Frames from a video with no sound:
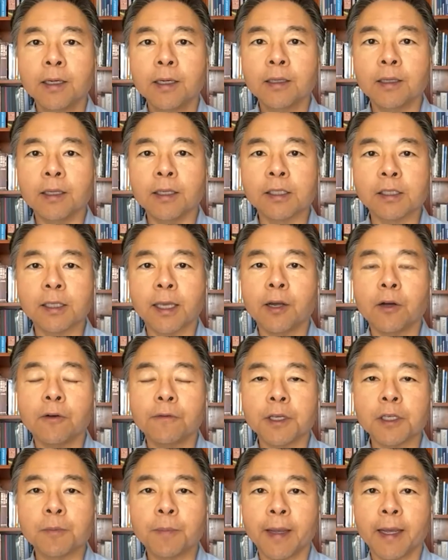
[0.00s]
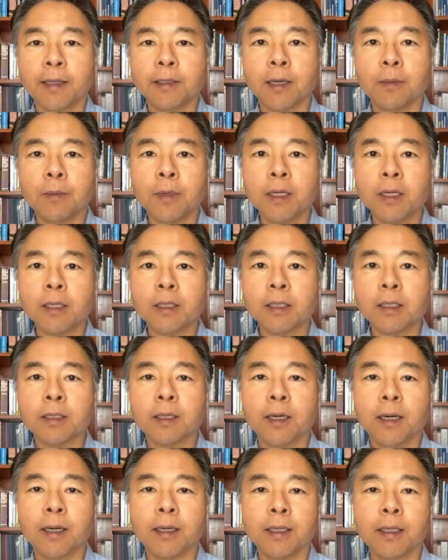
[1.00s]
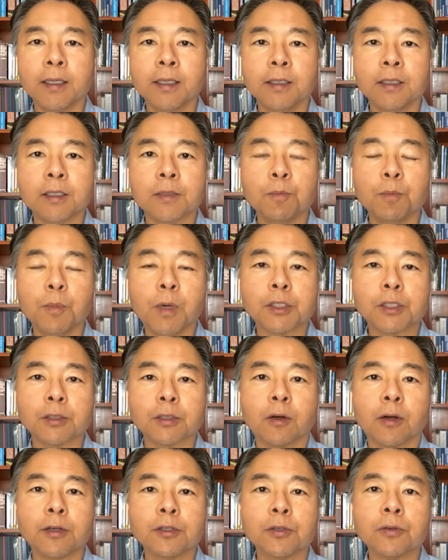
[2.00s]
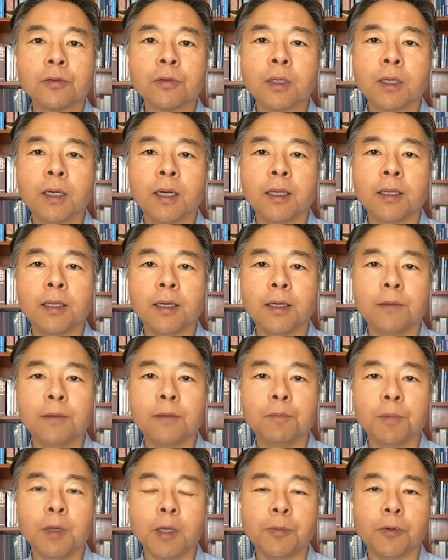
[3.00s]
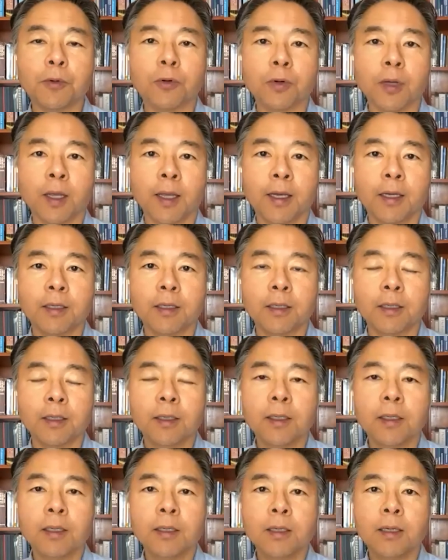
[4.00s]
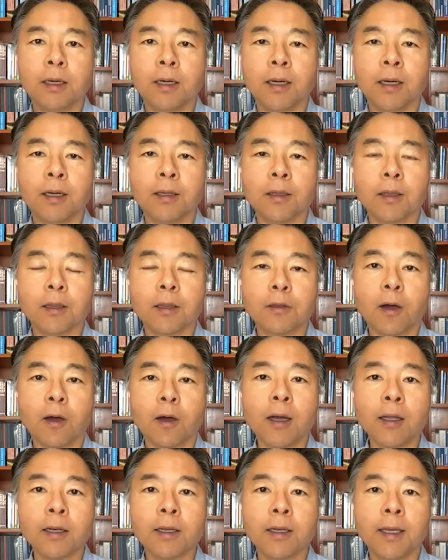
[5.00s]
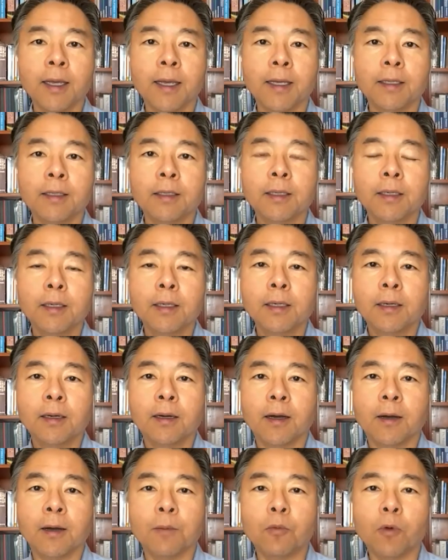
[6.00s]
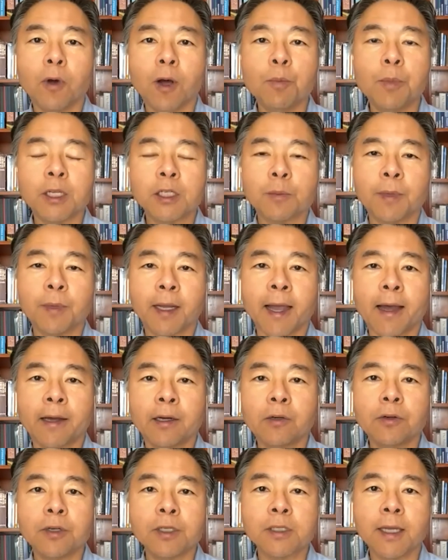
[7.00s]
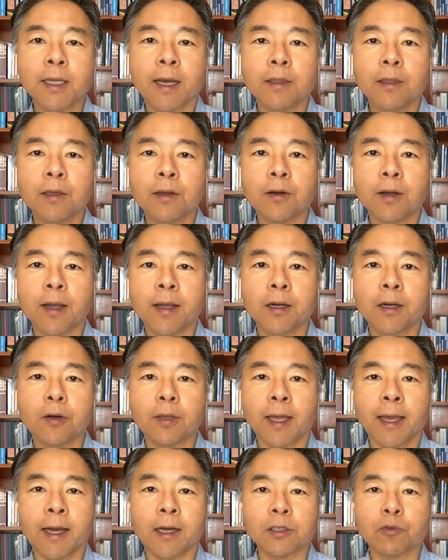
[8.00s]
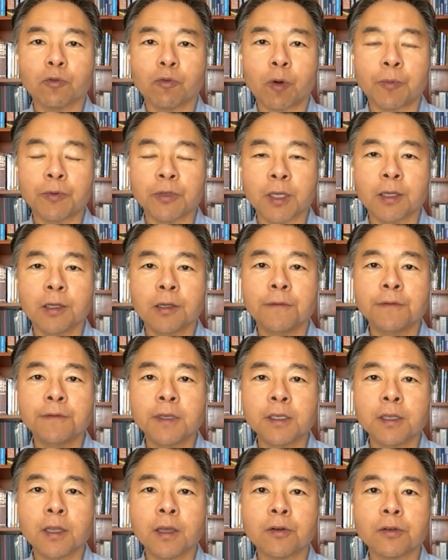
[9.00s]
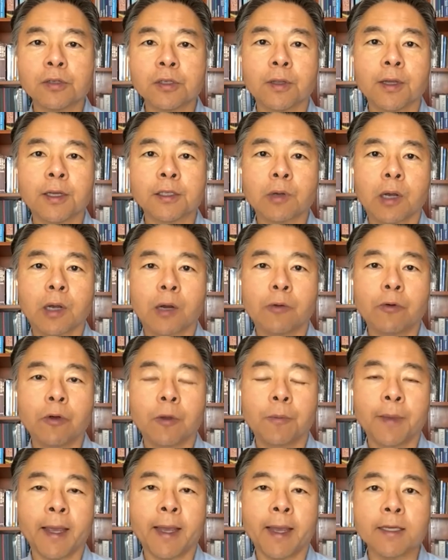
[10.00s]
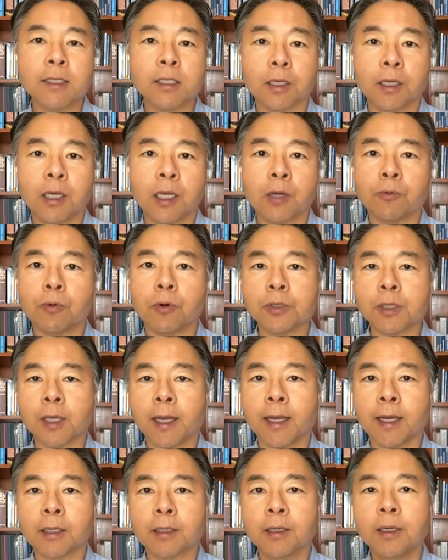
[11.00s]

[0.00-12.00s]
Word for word: the scale of this pandemic uh, is much larger uh, than people had uh, thought. And uh, while Mitch McConnell is not there, I know the House of Representatives is there. So that's why we passed the HEROES Act,